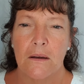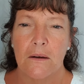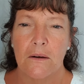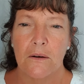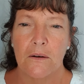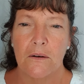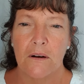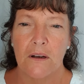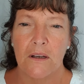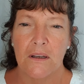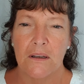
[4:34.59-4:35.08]

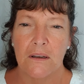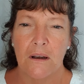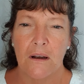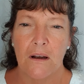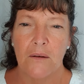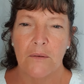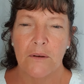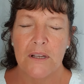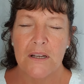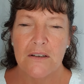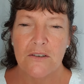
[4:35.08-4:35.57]
all right
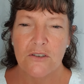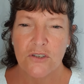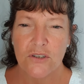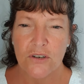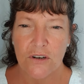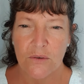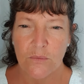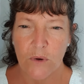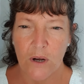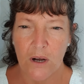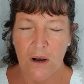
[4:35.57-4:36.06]
I'm getting
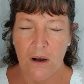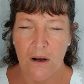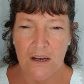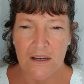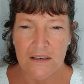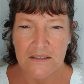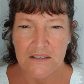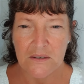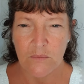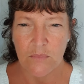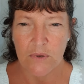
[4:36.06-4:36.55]
shown my
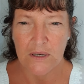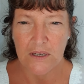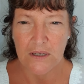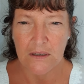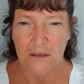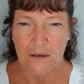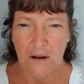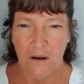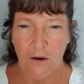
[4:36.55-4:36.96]
eyes are being